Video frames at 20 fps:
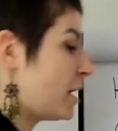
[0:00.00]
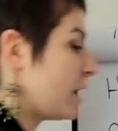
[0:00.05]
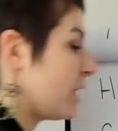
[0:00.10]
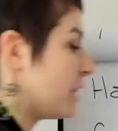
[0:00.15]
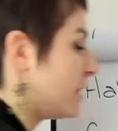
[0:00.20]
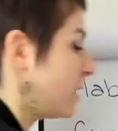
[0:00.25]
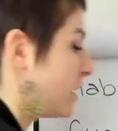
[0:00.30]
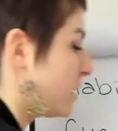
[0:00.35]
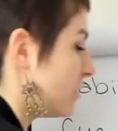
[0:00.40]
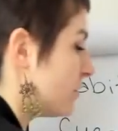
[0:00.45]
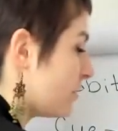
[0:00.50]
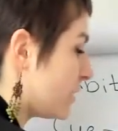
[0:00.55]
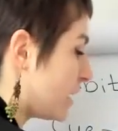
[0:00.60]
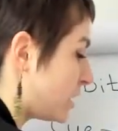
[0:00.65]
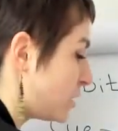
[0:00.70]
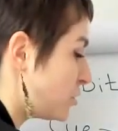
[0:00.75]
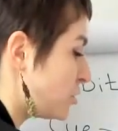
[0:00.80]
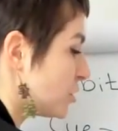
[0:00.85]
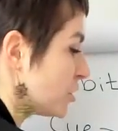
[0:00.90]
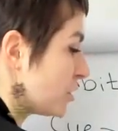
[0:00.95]
And then
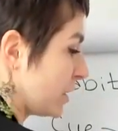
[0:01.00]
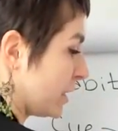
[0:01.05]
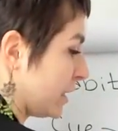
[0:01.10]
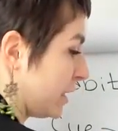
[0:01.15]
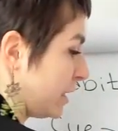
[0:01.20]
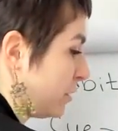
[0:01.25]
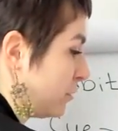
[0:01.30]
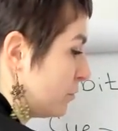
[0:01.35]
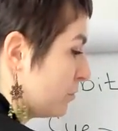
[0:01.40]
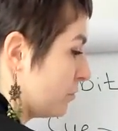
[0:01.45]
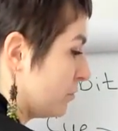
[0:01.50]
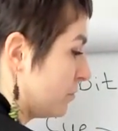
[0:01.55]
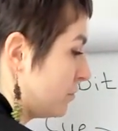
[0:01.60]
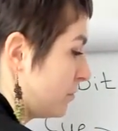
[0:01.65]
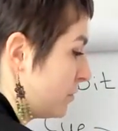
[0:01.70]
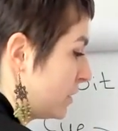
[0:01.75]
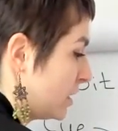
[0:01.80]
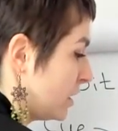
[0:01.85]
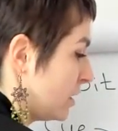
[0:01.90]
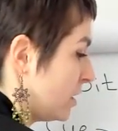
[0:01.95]
eventually,
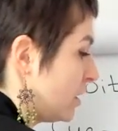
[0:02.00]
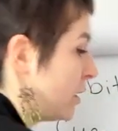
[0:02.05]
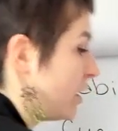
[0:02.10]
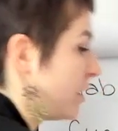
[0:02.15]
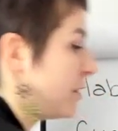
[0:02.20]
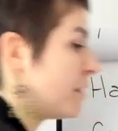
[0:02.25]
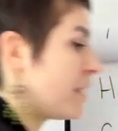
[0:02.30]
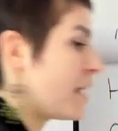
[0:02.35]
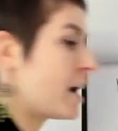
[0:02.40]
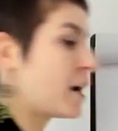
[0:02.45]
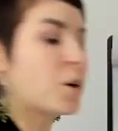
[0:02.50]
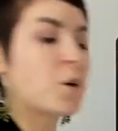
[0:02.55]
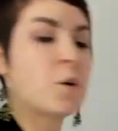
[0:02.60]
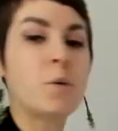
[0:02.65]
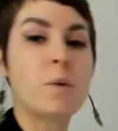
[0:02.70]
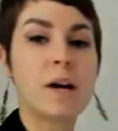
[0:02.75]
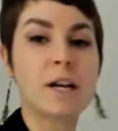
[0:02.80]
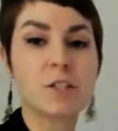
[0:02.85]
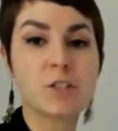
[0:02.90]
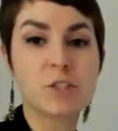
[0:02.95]
that
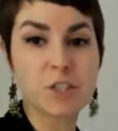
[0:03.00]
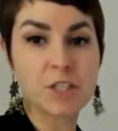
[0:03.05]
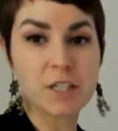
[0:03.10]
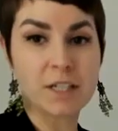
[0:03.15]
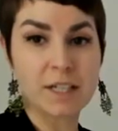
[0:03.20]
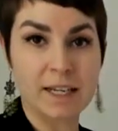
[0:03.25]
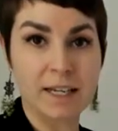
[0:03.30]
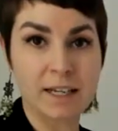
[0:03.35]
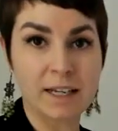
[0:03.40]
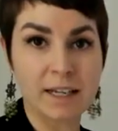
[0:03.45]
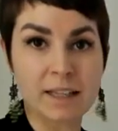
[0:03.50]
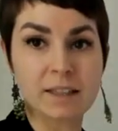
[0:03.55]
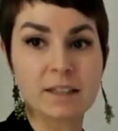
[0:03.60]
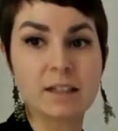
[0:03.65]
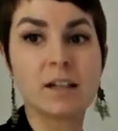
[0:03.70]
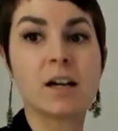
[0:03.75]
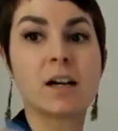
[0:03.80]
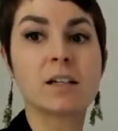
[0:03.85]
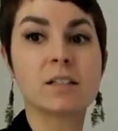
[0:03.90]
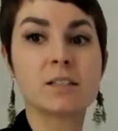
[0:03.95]
questioning and
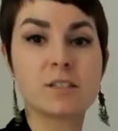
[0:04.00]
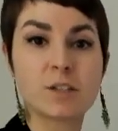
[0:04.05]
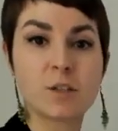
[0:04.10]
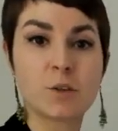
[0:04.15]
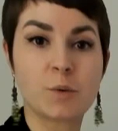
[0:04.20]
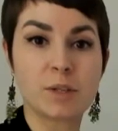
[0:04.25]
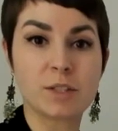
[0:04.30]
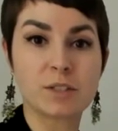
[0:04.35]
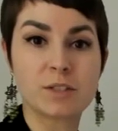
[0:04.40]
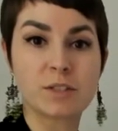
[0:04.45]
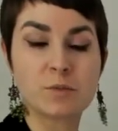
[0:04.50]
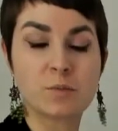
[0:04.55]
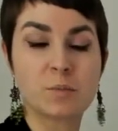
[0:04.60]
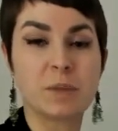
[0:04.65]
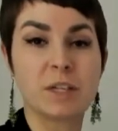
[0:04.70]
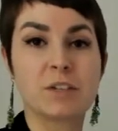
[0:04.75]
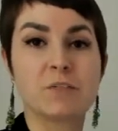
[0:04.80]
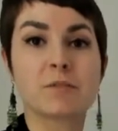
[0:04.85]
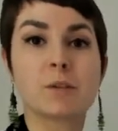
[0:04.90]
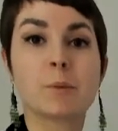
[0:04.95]
the consequences
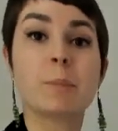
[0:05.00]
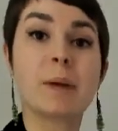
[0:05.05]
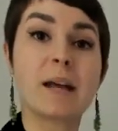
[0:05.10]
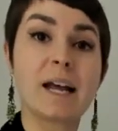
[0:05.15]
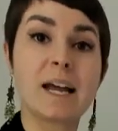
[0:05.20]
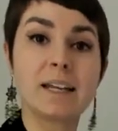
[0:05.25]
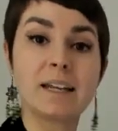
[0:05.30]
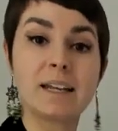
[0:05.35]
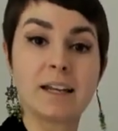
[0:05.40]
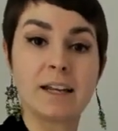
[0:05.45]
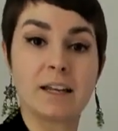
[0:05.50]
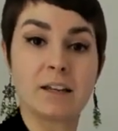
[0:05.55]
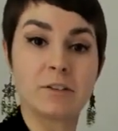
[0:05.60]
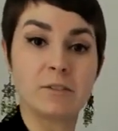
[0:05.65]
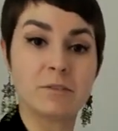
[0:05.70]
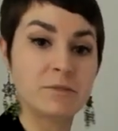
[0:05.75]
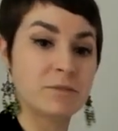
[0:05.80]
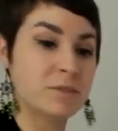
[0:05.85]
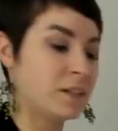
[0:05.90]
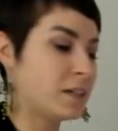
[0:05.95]
being
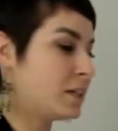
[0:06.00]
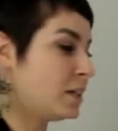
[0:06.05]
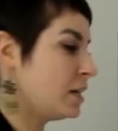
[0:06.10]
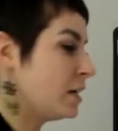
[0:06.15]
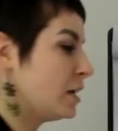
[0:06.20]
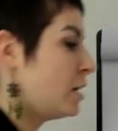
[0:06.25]
repetitive